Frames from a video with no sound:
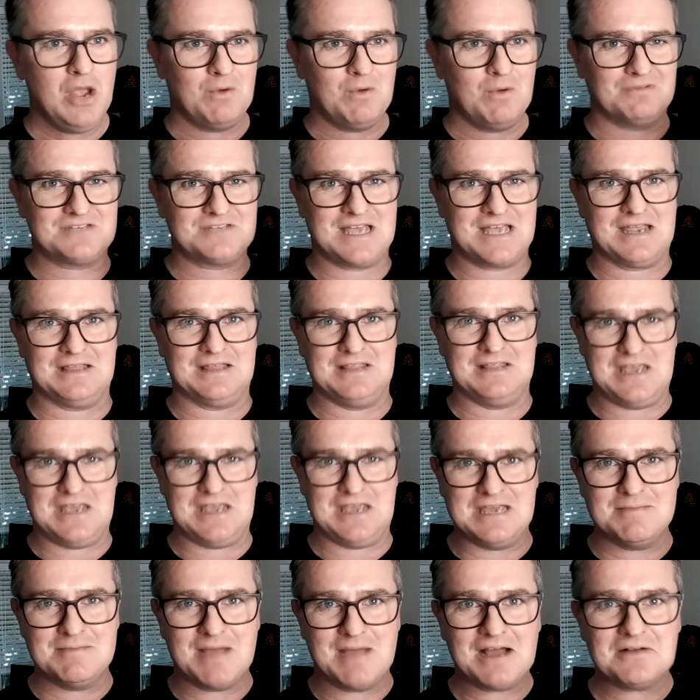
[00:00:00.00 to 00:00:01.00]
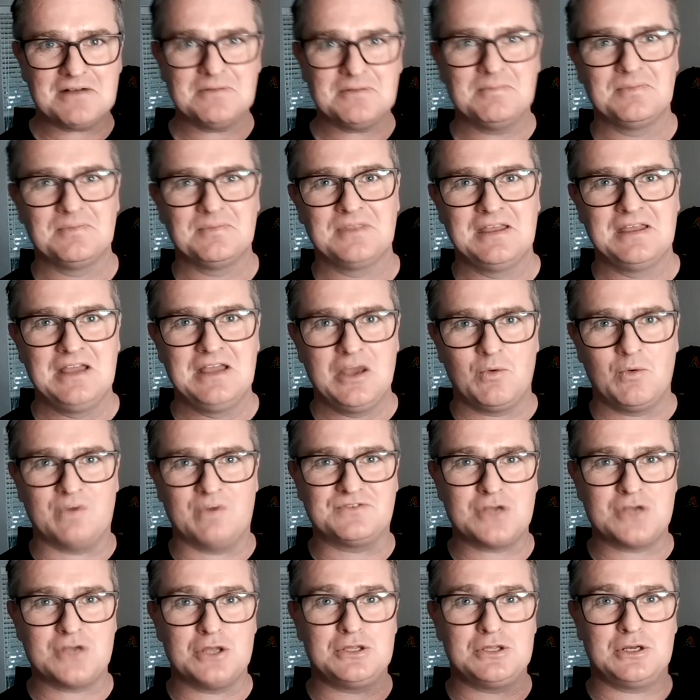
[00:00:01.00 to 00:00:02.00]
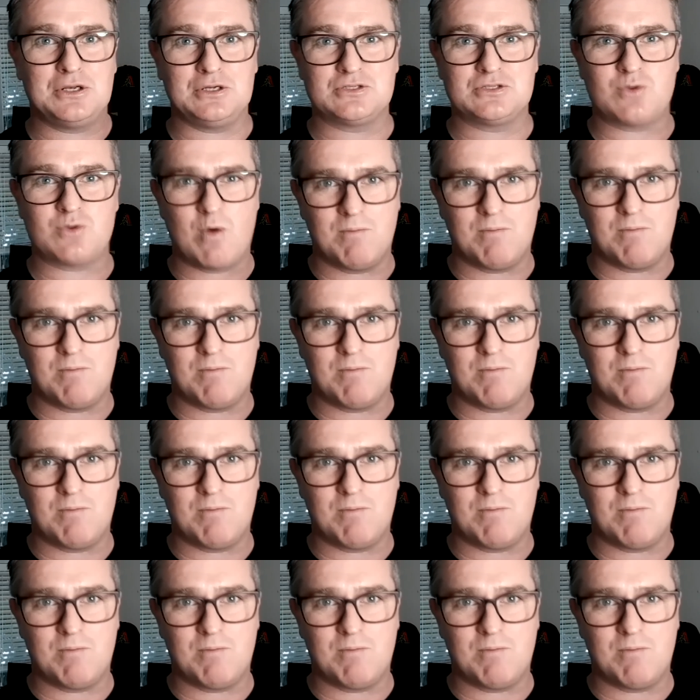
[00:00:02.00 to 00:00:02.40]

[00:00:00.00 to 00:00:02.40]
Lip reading: We've taken the email, we've turned it into